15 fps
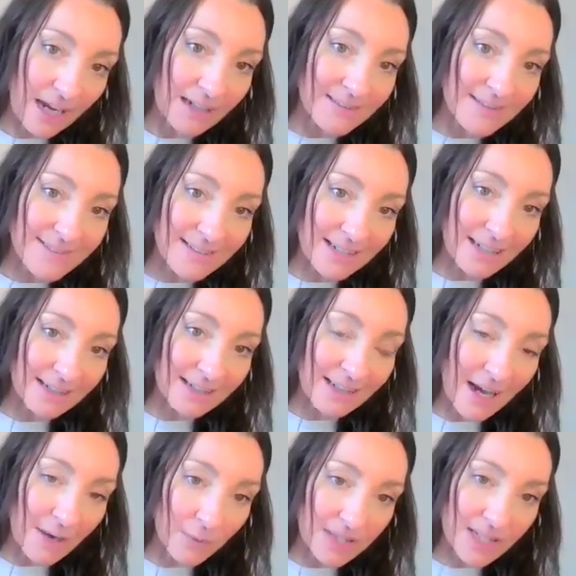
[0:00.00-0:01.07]
and seeing
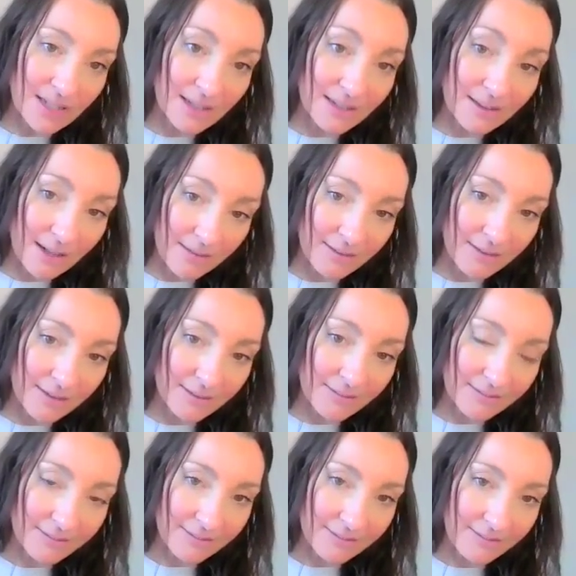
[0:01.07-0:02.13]
that within another.
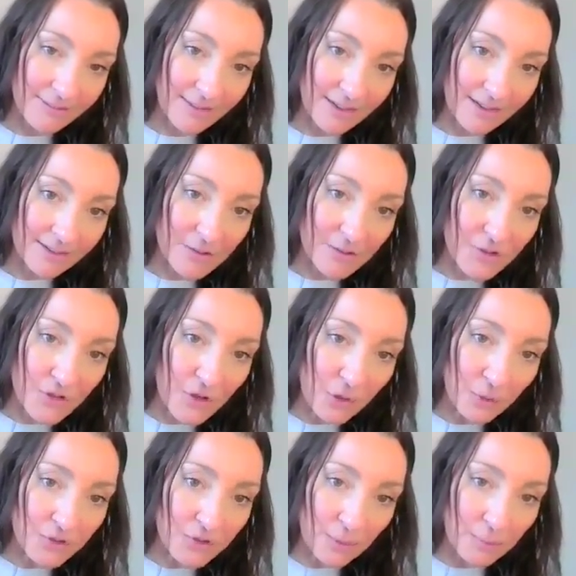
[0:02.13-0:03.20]
There's
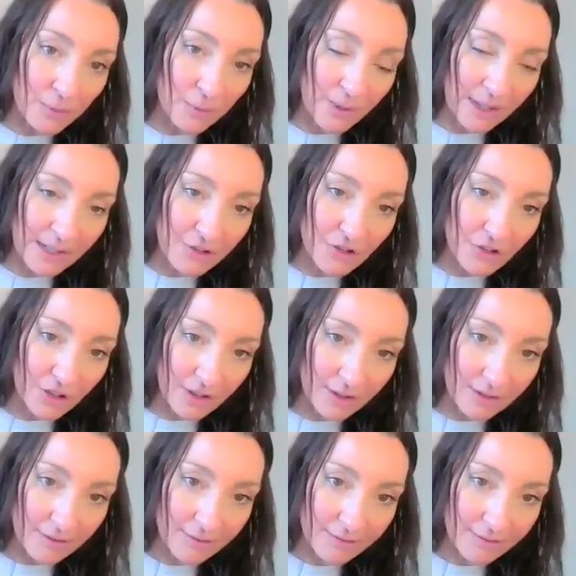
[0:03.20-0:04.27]
no
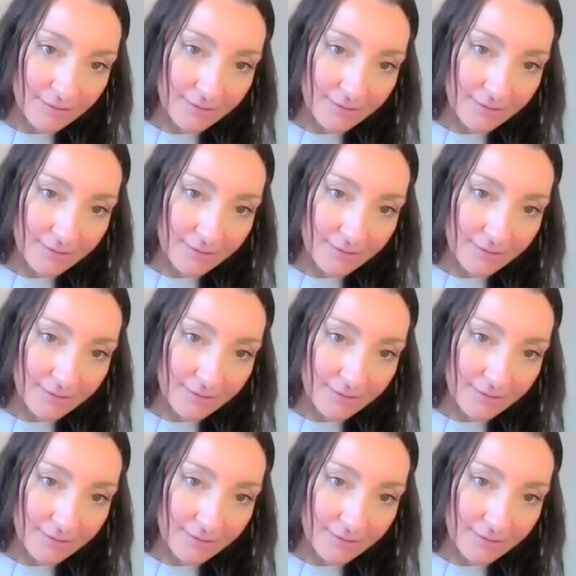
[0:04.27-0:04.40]
separation.